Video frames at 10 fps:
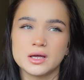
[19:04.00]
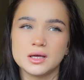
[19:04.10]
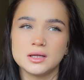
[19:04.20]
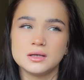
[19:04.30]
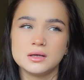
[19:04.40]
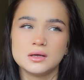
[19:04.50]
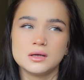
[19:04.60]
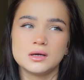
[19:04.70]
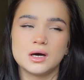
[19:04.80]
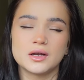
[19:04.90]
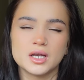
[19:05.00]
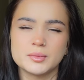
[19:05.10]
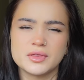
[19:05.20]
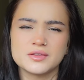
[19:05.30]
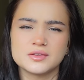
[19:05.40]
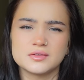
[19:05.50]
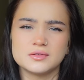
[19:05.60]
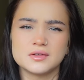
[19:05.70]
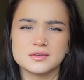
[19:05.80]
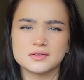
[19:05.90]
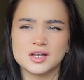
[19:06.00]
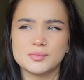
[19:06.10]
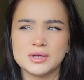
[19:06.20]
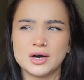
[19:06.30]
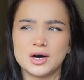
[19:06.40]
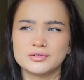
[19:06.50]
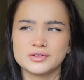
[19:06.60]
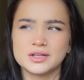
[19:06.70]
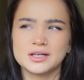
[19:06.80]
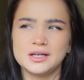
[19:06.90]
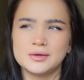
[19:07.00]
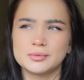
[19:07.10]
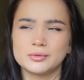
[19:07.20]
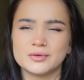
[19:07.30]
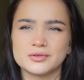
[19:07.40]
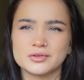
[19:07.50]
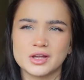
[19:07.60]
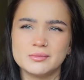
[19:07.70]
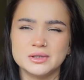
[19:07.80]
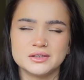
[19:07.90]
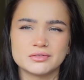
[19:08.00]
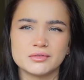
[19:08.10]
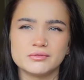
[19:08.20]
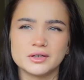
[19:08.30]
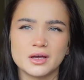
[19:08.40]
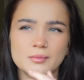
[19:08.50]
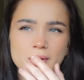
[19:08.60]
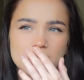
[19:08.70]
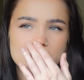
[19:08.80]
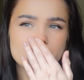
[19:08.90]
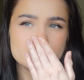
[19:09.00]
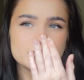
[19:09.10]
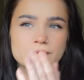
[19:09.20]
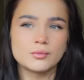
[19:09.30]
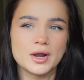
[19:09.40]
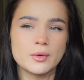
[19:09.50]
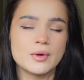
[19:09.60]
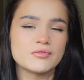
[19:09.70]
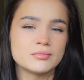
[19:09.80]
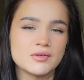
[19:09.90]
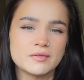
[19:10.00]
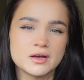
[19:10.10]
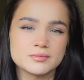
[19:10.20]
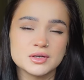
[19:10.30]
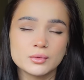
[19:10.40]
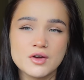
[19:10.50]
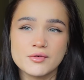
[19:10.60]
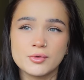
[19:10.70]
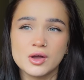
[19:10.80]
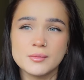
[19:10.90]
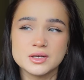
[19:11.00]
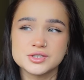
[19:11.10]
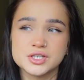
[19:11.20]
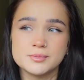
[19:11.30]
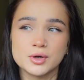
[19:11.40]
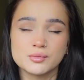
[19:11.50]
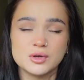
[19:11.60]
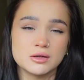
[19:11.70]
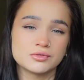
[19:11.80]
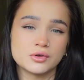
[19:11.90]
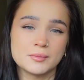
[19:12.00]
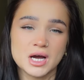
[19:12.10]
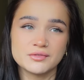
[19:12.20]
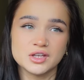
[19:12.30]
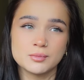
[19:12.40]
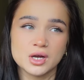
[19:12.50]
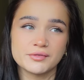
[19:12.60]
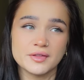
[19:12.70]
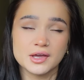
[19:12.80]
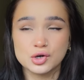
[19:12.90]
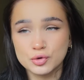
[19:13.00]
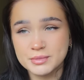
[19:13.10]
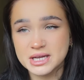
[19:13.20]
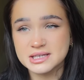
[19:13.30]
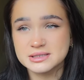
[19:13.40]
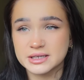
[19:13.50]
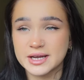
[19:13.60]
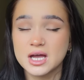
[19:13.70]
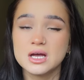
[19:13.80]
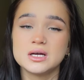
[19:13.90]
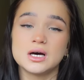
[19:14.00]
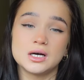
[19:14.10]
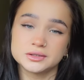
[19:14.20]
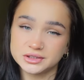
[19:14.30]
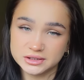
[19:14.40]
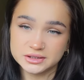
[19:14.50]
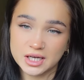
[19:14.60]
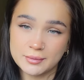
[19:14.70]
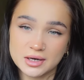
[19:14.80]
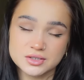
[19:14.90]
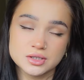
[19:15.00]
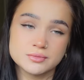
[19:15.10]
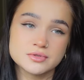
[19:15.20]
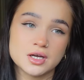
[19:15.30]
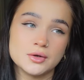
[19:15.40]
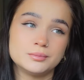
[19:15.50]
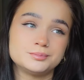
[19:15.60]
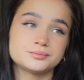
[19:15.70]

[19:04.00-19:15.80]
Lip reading: in, I don't know if this is going to be after the clip or whether it's going to be a different video, but when I went for my first midwife appointment, she booked me in for a birth debrief and they called me yesterday. I just need to get back to them. So